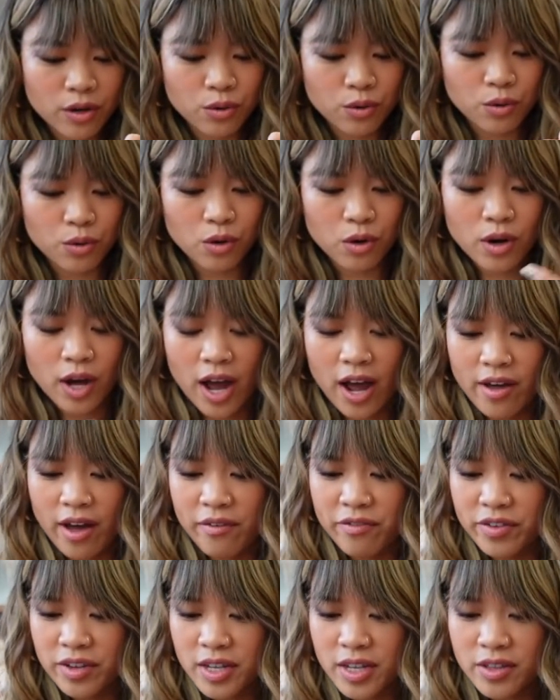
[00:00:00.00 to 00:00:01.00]
cool. I
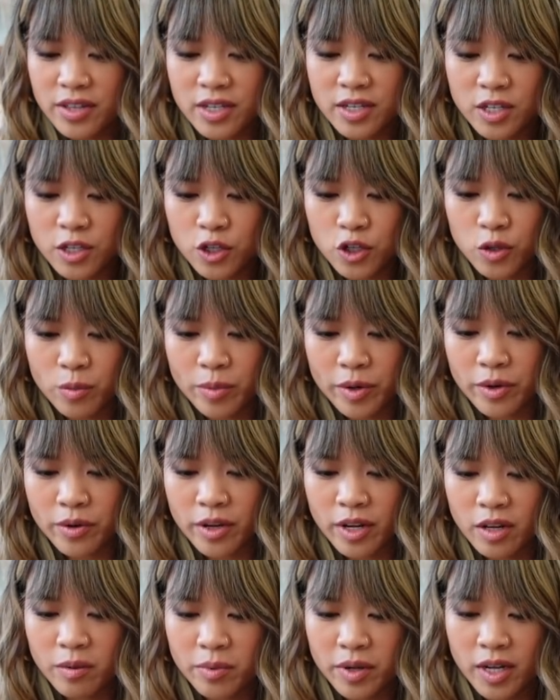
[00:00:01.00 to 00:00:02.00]
feel like this is super
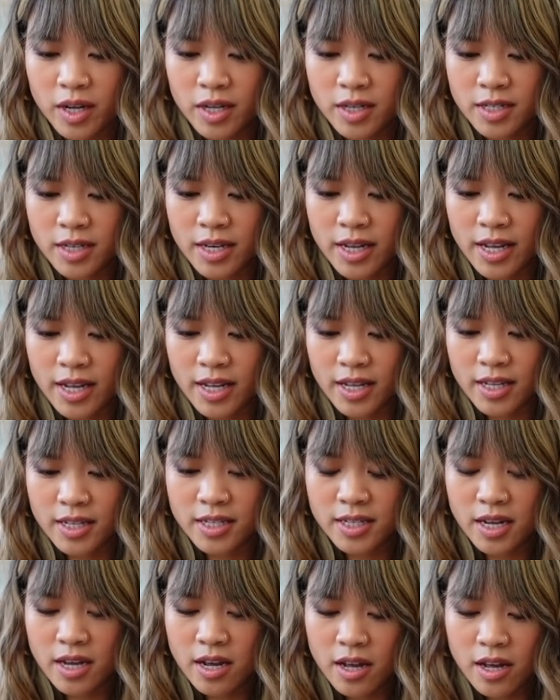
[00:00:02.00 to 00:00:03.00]
unique because it
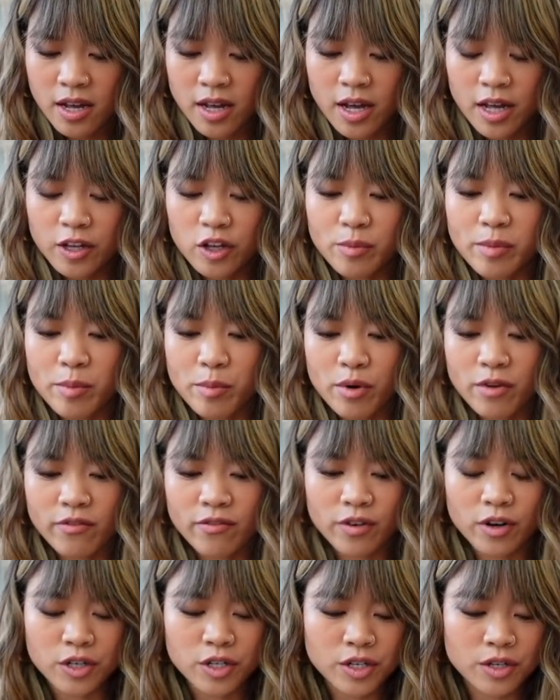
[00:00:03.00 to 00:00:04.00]
is a little bit more
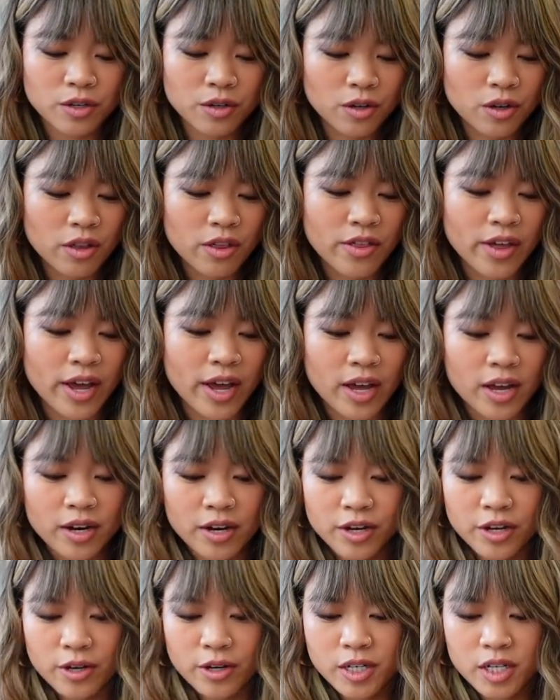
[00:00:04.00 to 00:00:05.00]
versatile
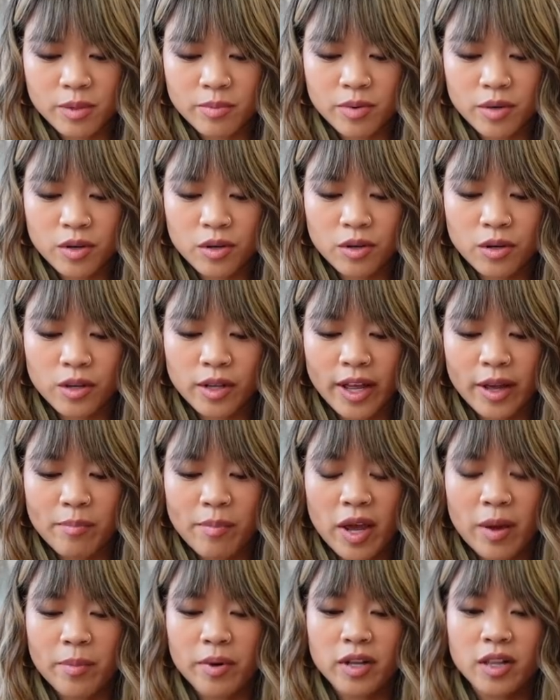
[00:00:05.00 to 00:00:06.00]
than your typical like
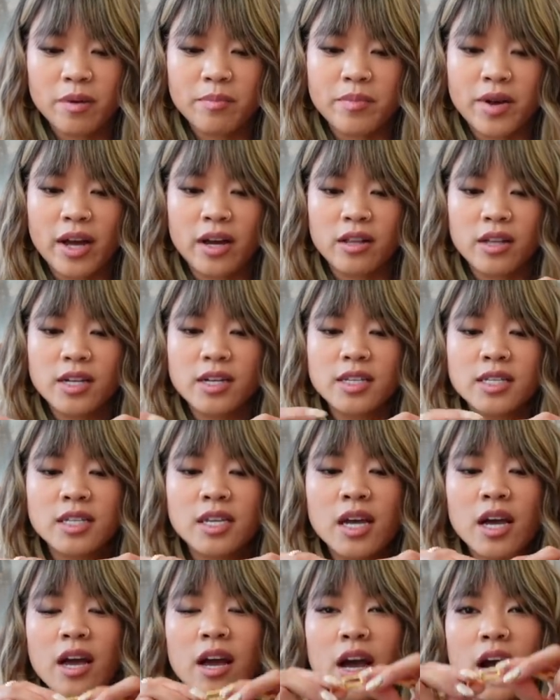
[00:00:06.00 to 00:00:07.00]
paperclip necklace.
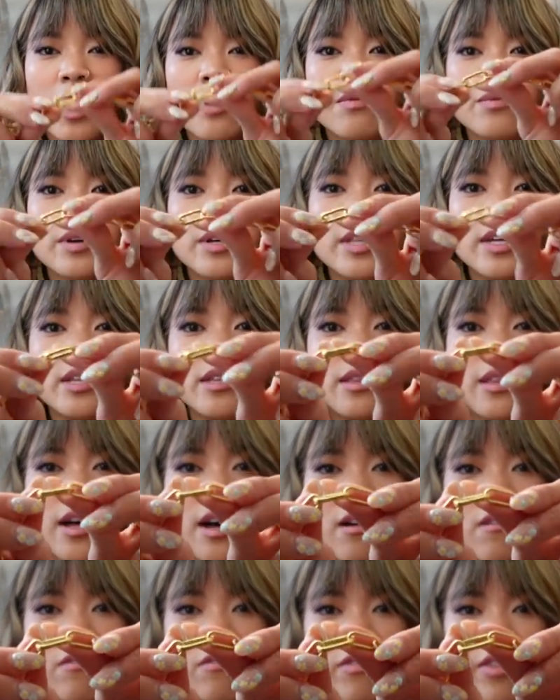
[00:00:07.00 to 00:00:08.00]
I really
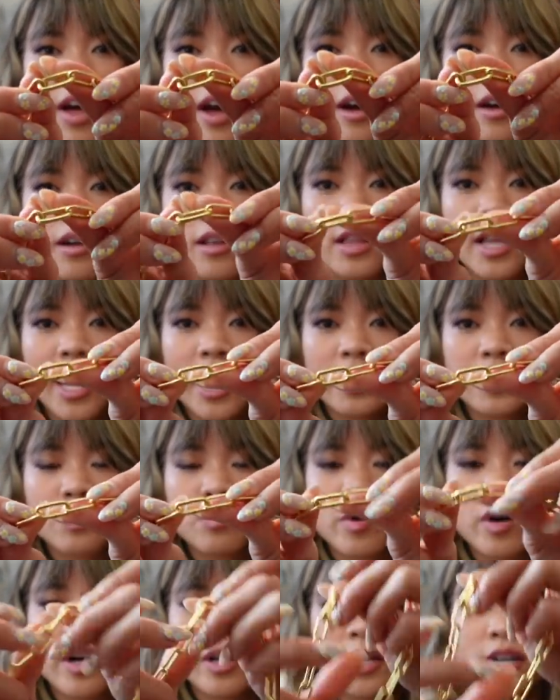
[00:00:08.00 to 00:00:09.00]
love that
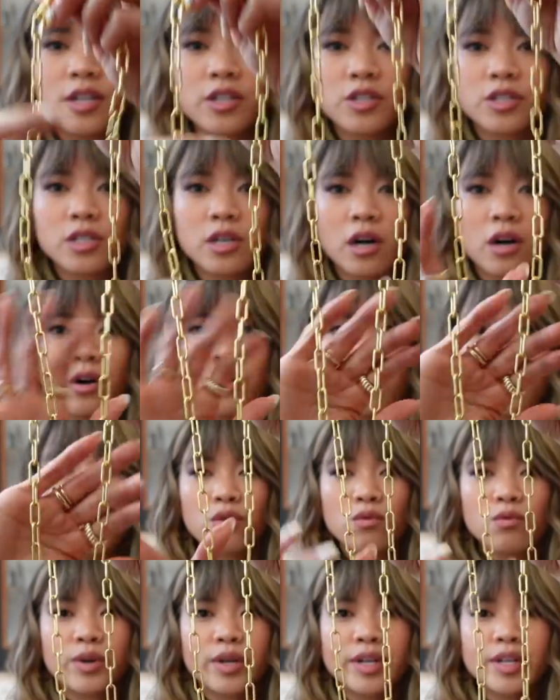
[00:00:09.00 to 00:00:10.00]
clasp on it, so
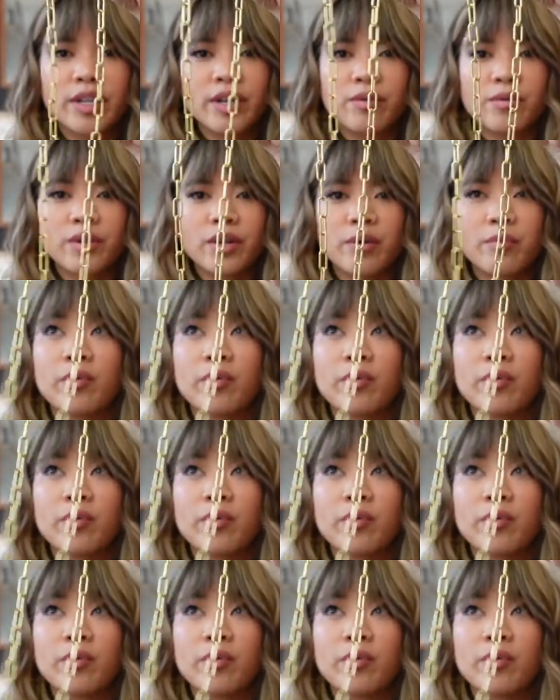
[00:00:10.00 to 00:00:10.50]
really, really